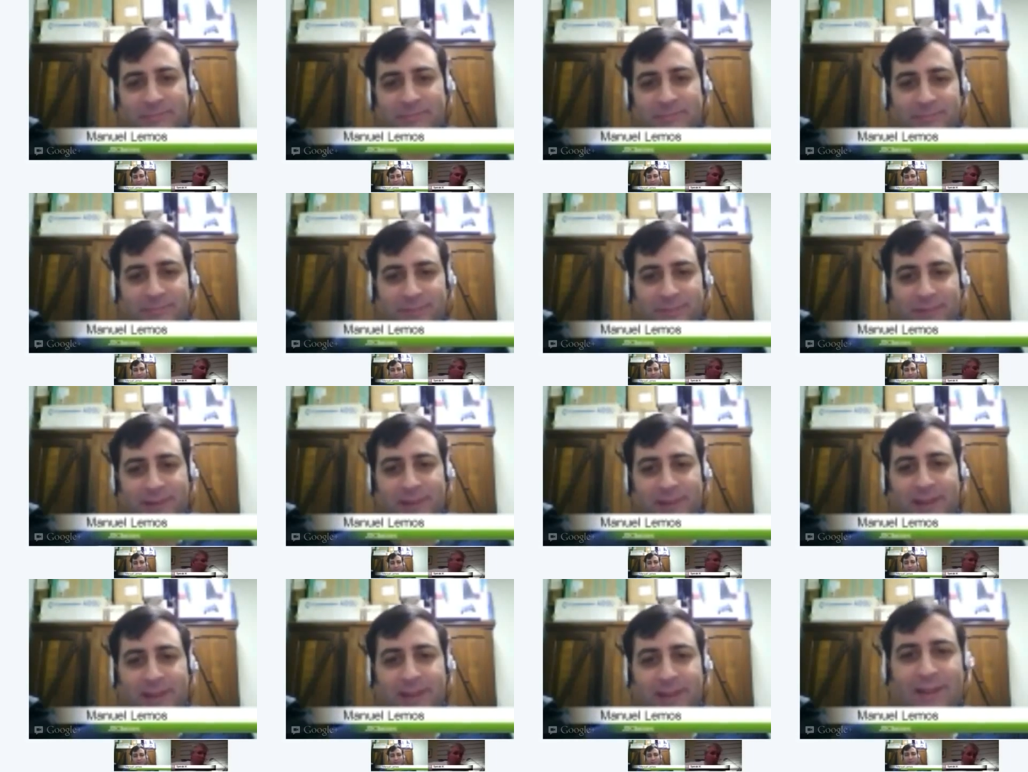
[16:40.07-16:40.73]

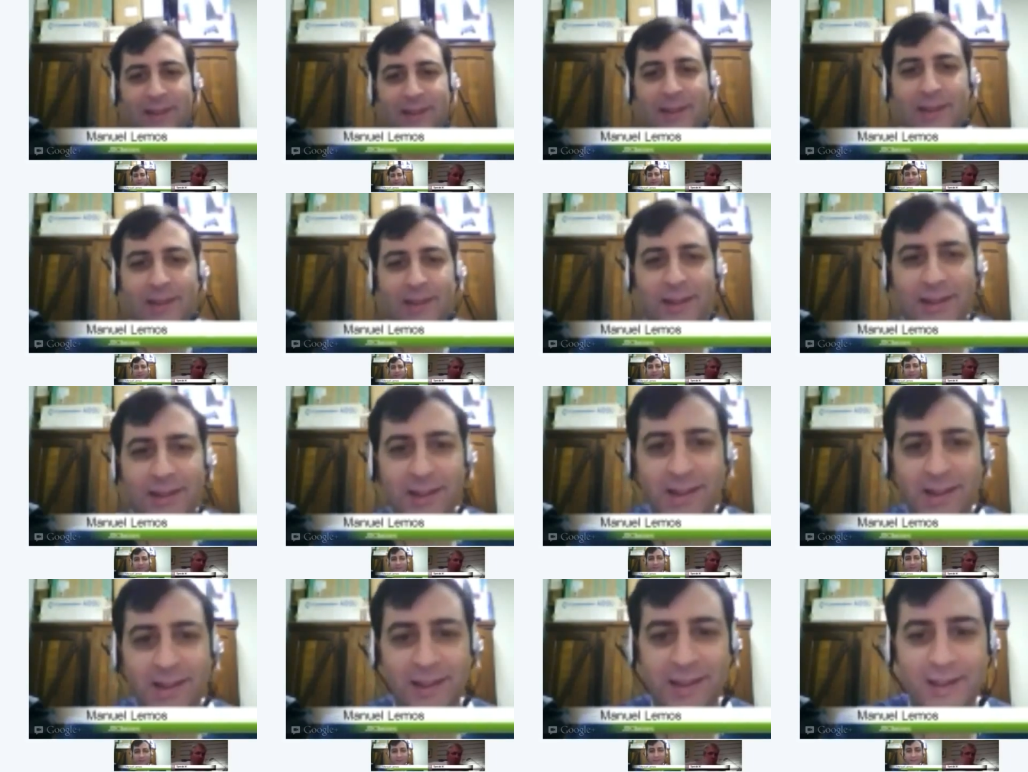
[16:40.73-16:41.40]
Well, I am.
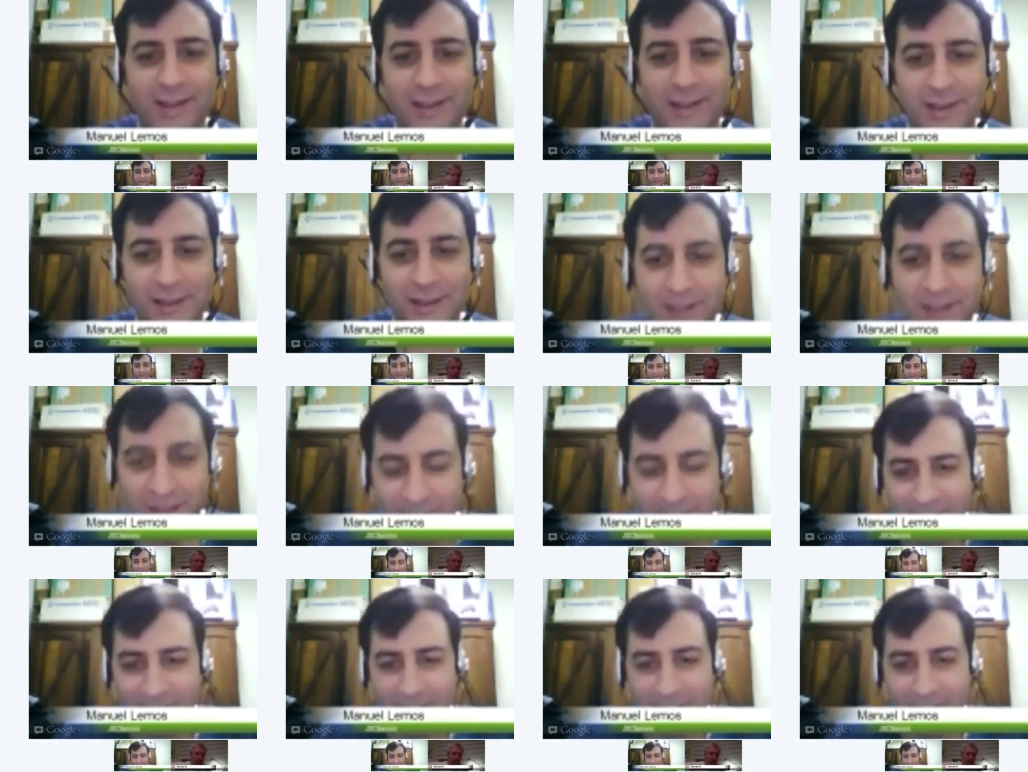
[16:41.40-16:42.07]
Well, actually,
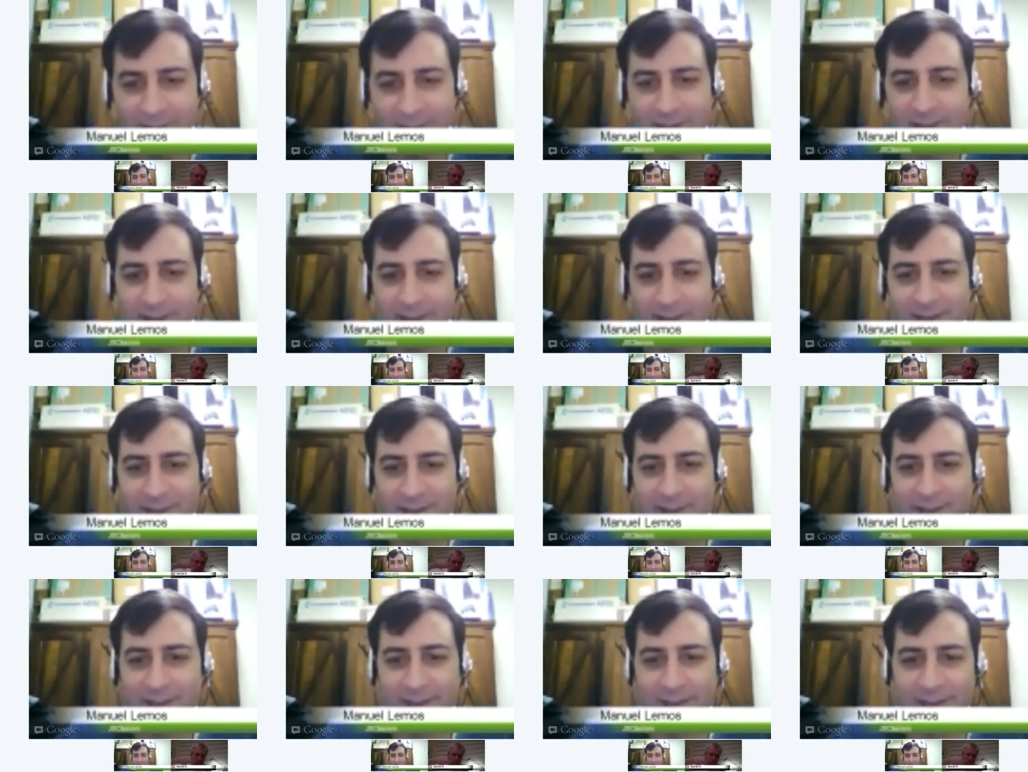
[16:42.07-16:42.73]
right
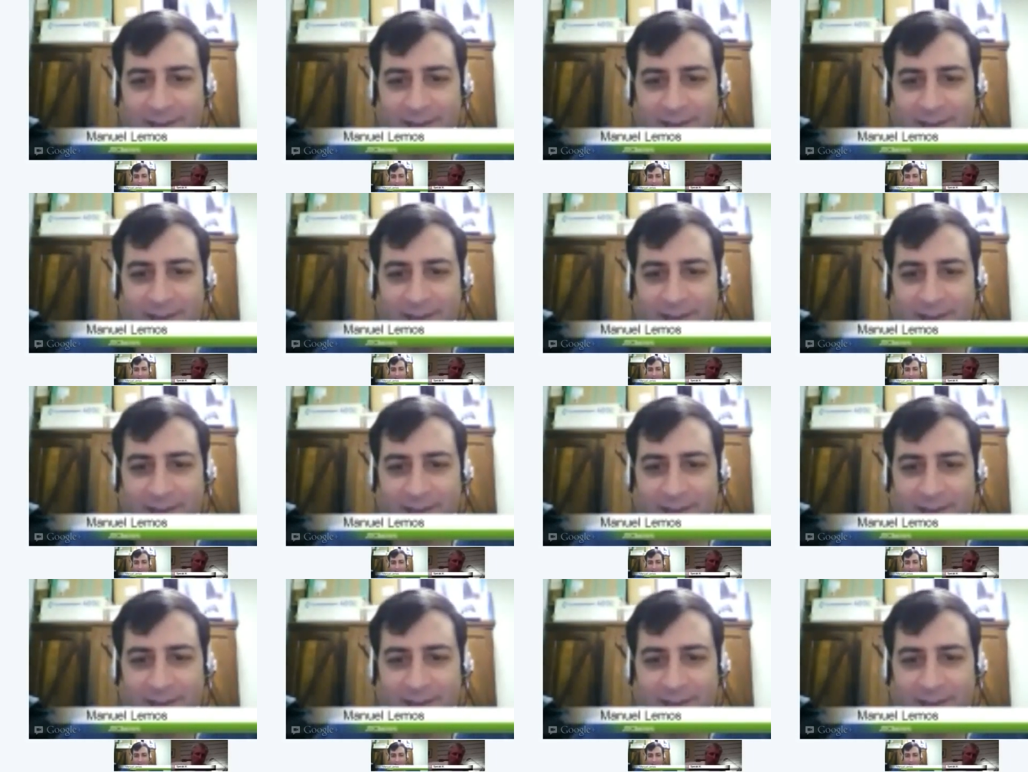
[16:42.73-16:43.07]
here I am.